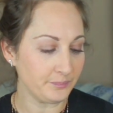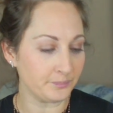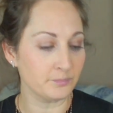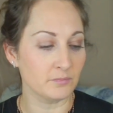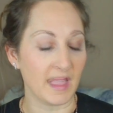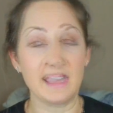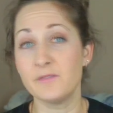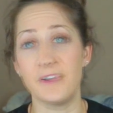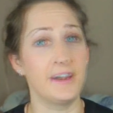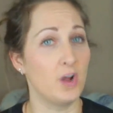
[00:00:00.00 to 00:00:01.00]
I
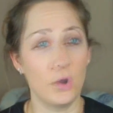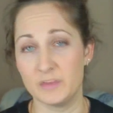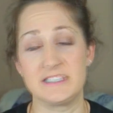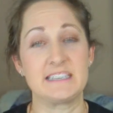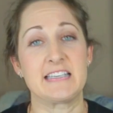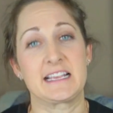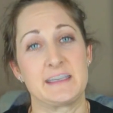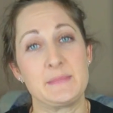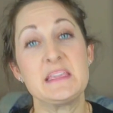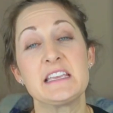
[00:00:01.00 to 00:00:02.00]
can fit almost the exact
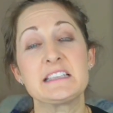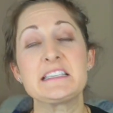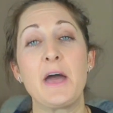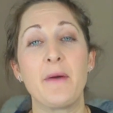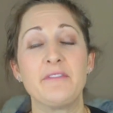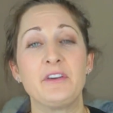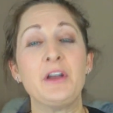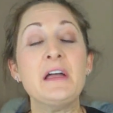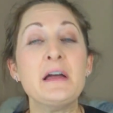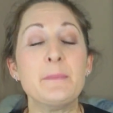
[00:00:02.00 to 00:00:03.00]
same things.
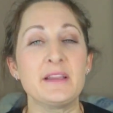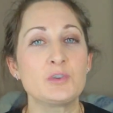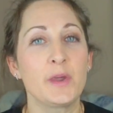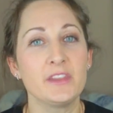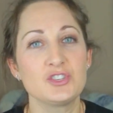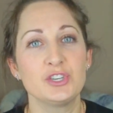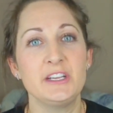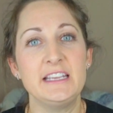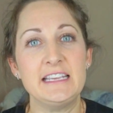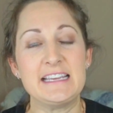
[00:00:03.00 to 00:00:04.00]
However, my
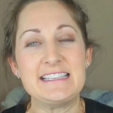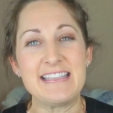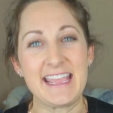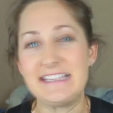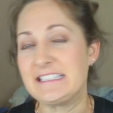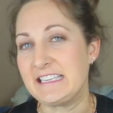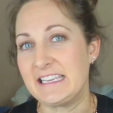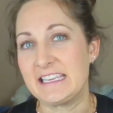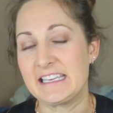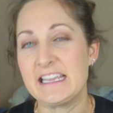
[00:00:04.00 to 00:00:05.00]
Toiletry
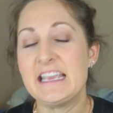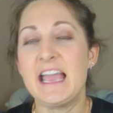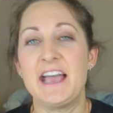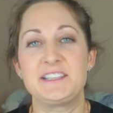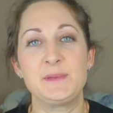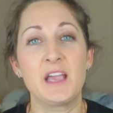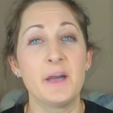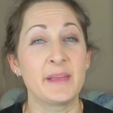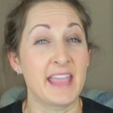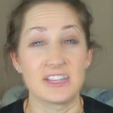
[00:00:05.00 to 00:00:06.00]
19 has
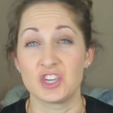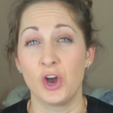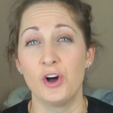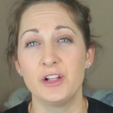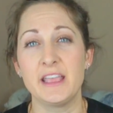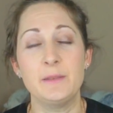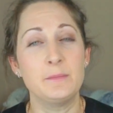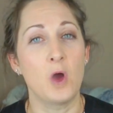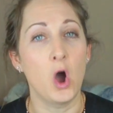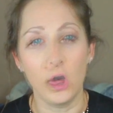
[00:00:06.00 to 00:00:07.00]
become a catch-all
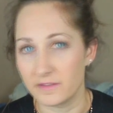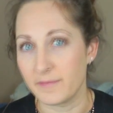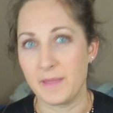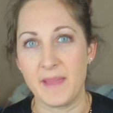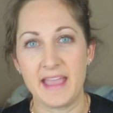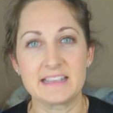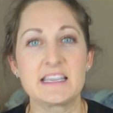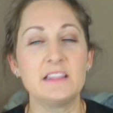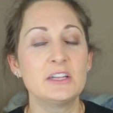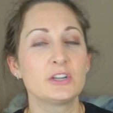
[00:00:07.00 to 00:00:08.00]
in all of my bags.
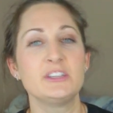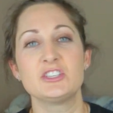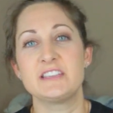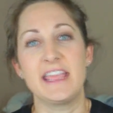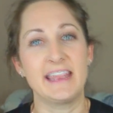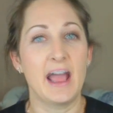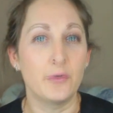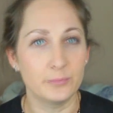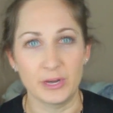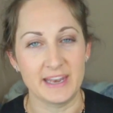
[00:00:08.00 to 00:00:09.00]
I literally just take it
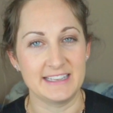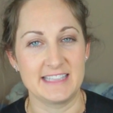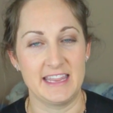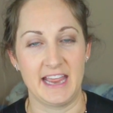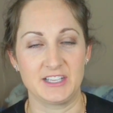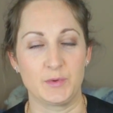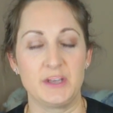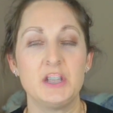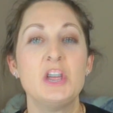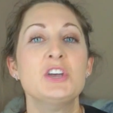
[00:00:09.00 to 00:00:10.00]
out and put it into the next
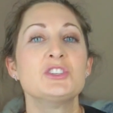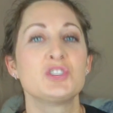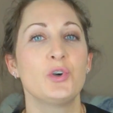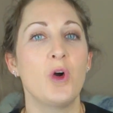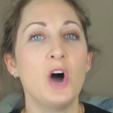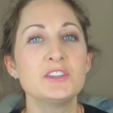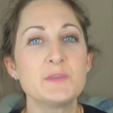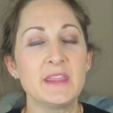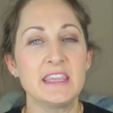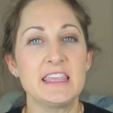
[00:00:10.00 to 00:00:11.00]
one. So
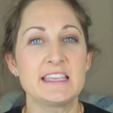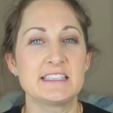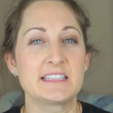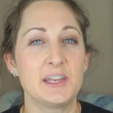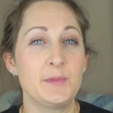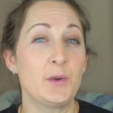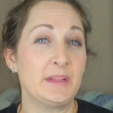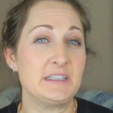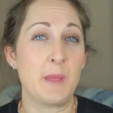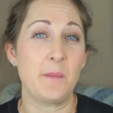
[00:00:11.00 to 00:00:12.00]
ultimately, this is going to be a
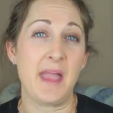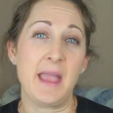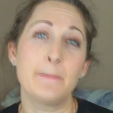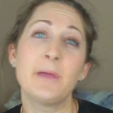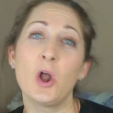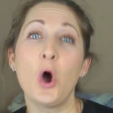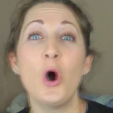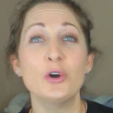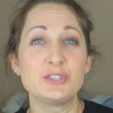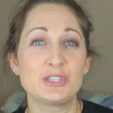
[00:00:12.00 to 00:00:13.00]
what's in my bag, but
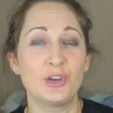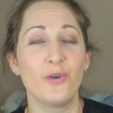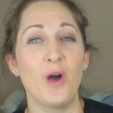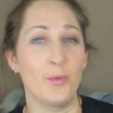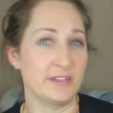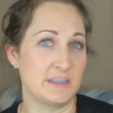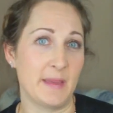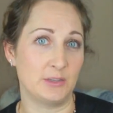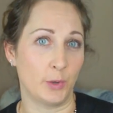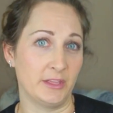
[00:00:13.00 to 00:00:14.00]
also a what's in
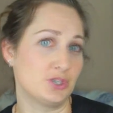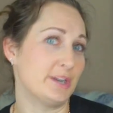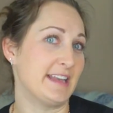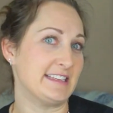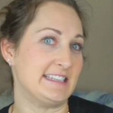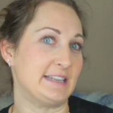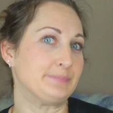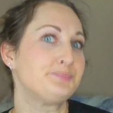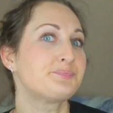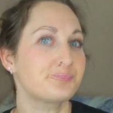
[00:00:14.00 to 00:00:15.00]
my Toiletry 19.